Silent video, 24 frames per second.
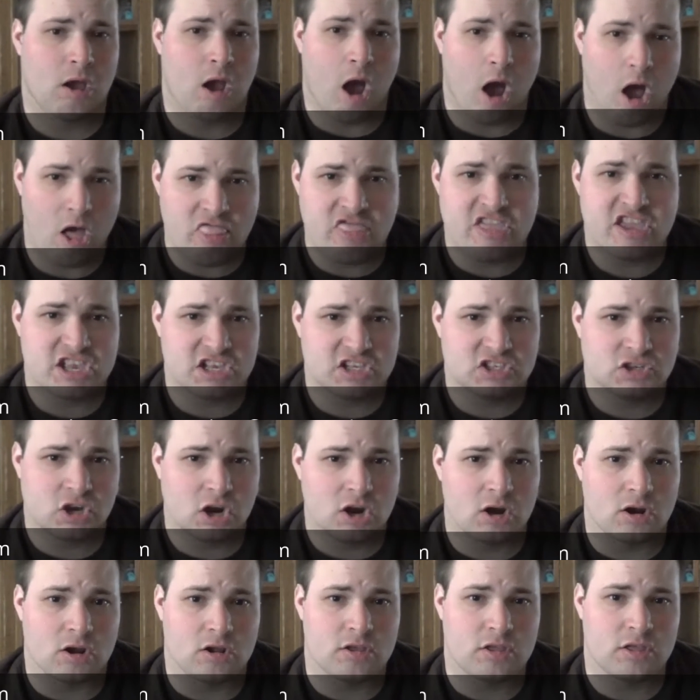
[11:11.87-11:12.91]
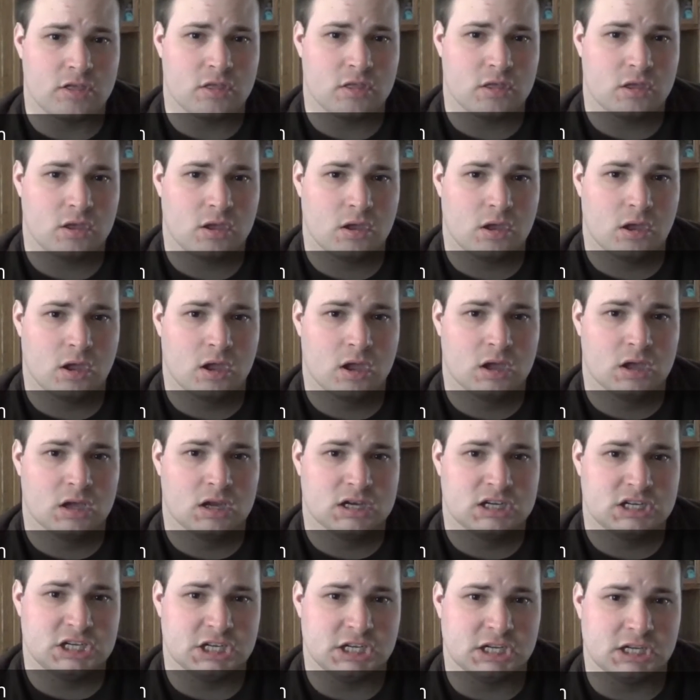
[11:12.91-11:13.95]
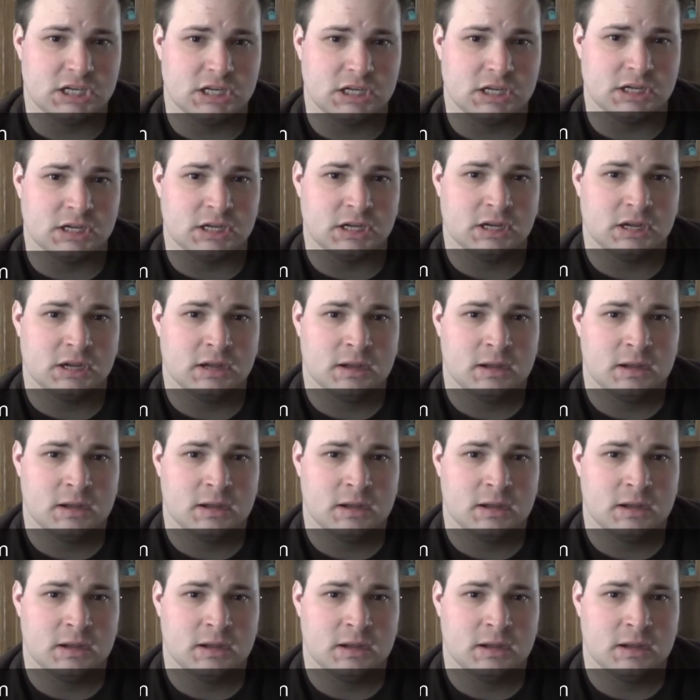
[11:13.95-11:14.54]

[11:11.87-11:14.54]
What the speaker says: on this earth to